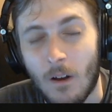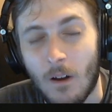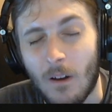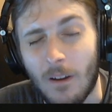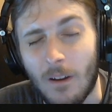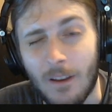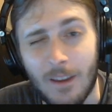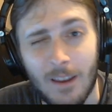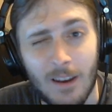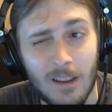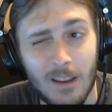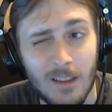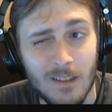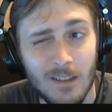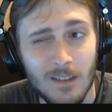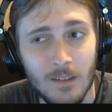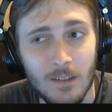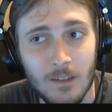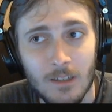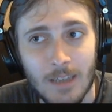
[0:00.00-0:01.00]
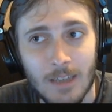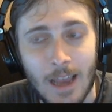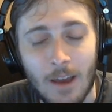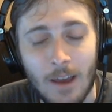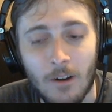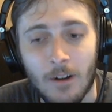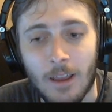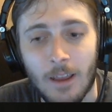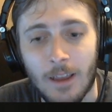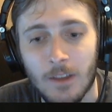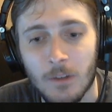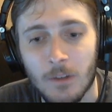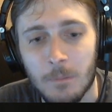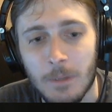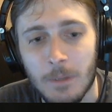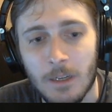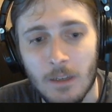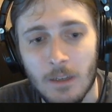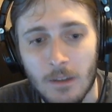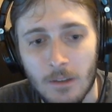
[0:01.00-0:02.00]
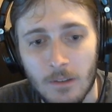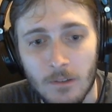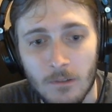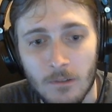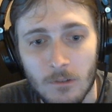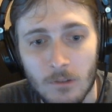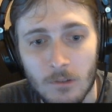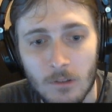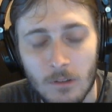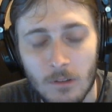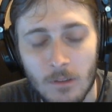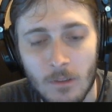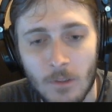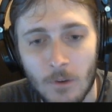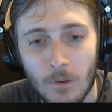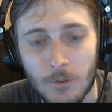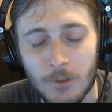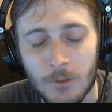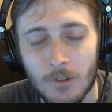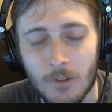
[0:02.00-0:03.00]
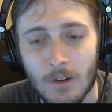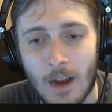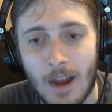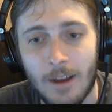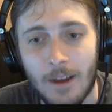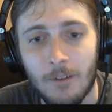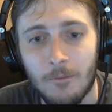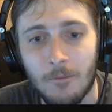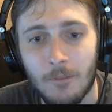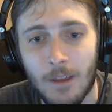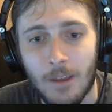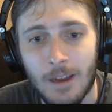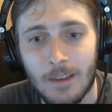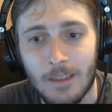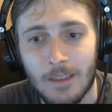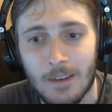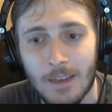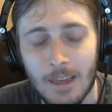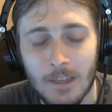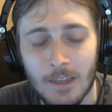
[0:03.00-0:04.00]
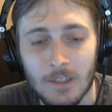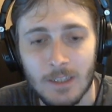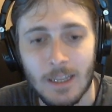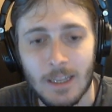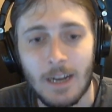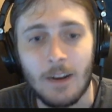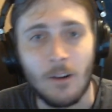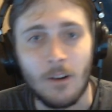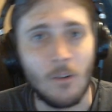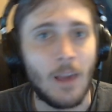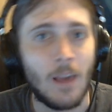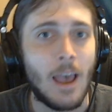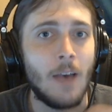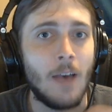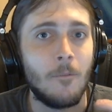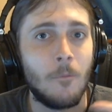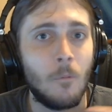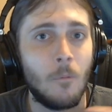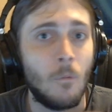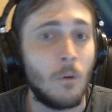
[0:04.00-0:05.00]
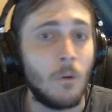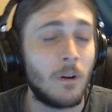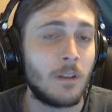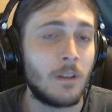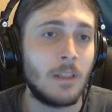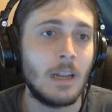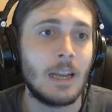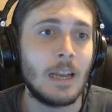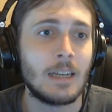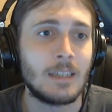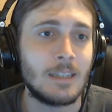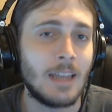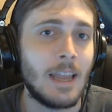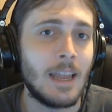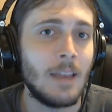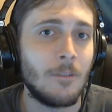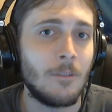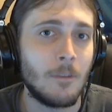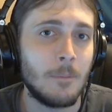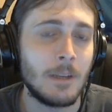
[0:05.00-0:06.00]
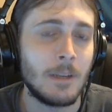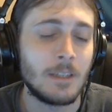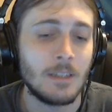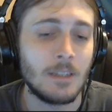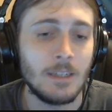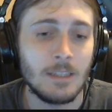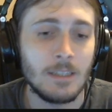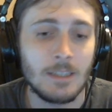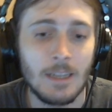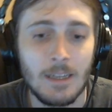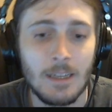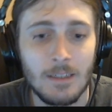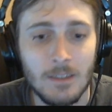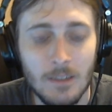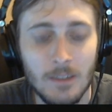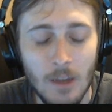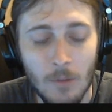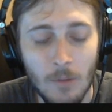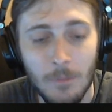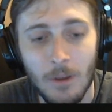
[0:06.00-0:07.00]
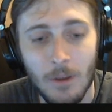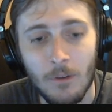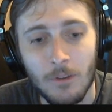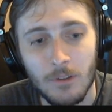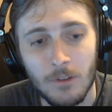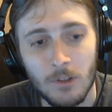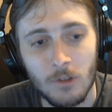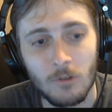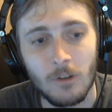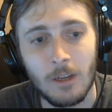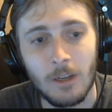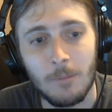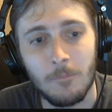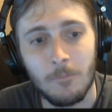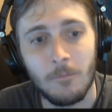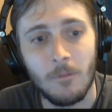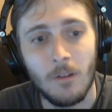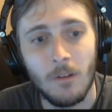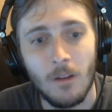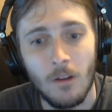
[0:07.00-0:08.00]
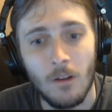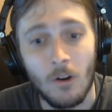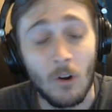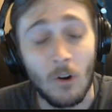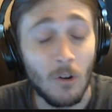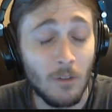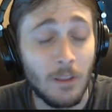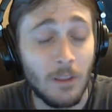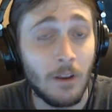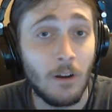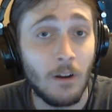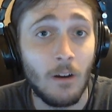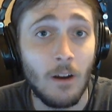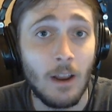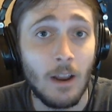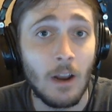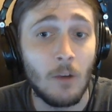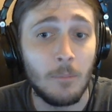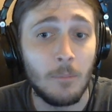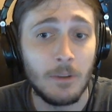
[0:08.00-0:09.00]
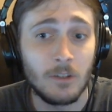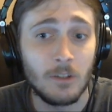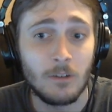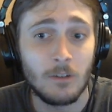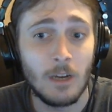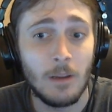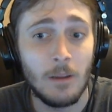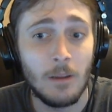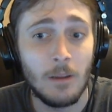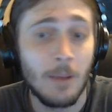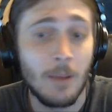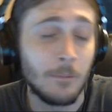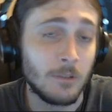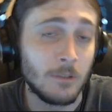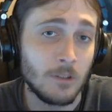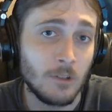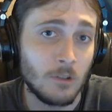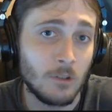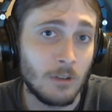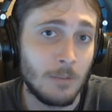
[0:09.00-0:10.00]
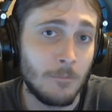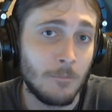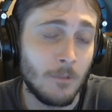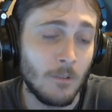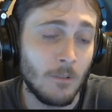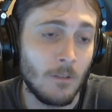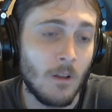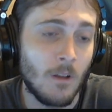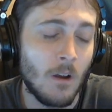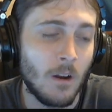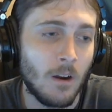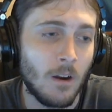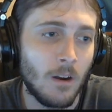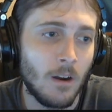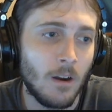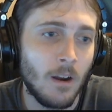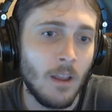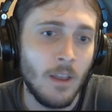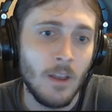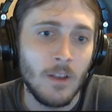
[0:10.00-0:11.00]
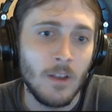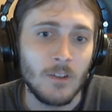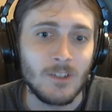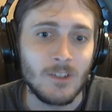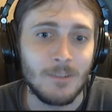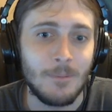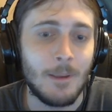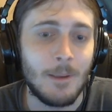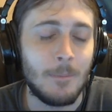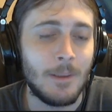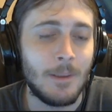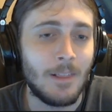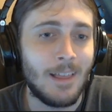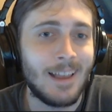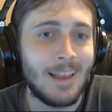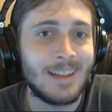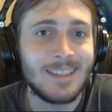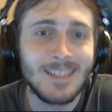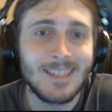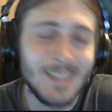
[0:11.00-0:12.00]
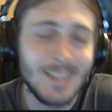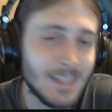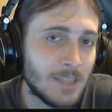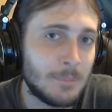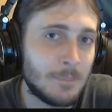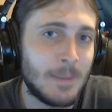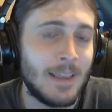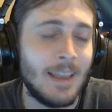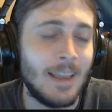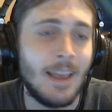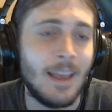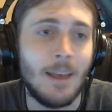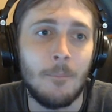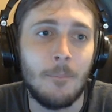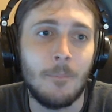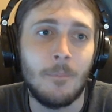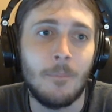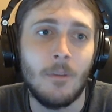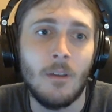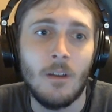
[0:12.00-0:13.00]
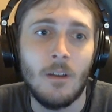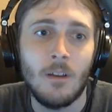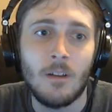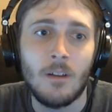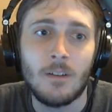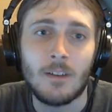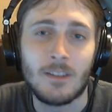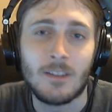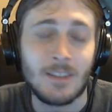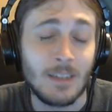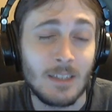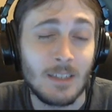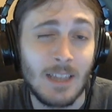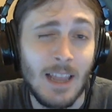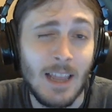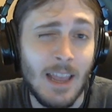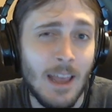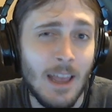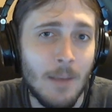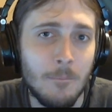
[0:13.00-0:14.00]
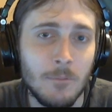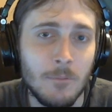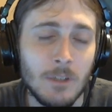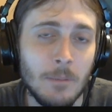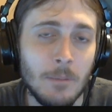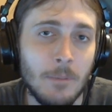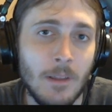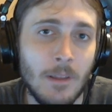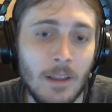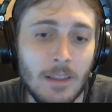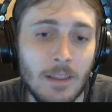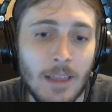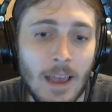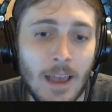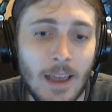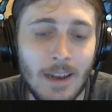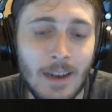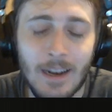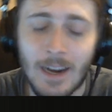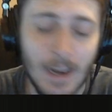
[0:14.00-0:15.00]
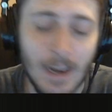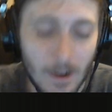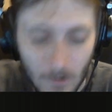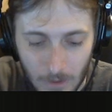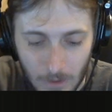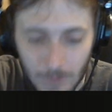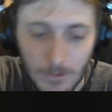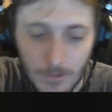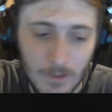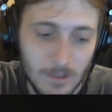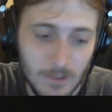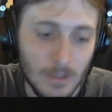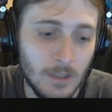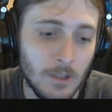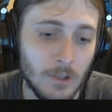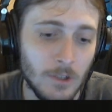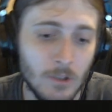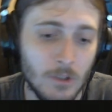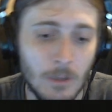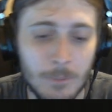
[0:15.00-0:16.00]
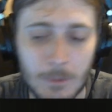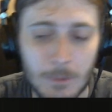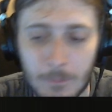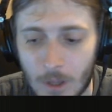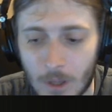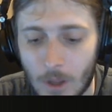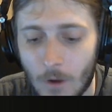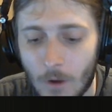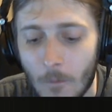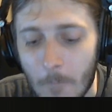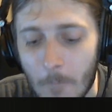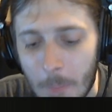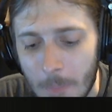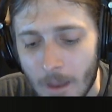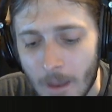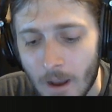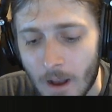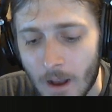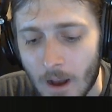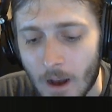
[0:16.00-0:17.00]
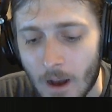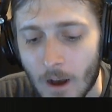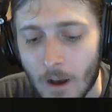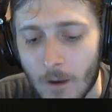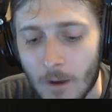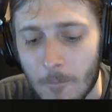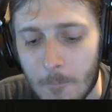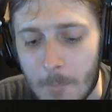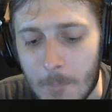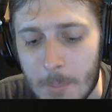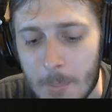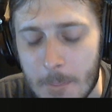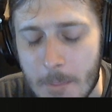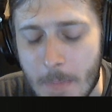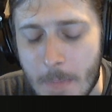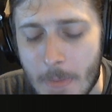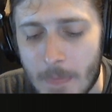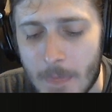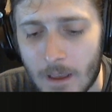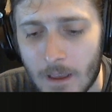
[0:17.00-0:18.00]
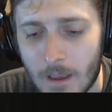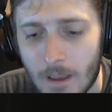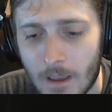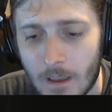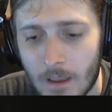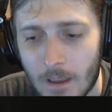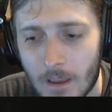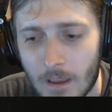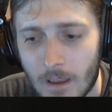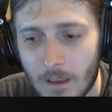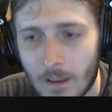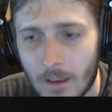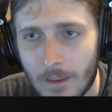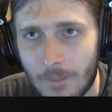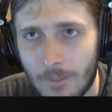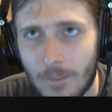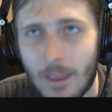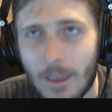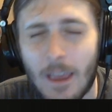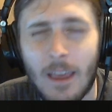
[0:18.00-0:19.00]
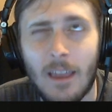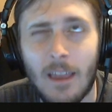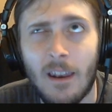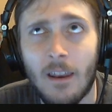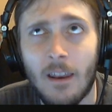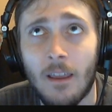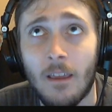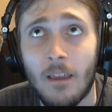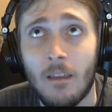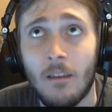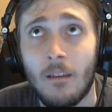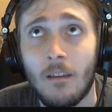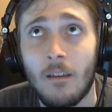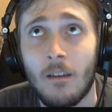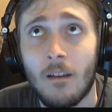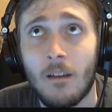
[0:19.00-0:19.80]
on Saturdays, because those are kind of the days that I don't have work the next day, if that makes any sense, I'll be able to stream earlier and I'll be able to stream for longer. So maybe 6 p.m. to 6 a.m., something like that. And again, I'll leave this in the description below. And then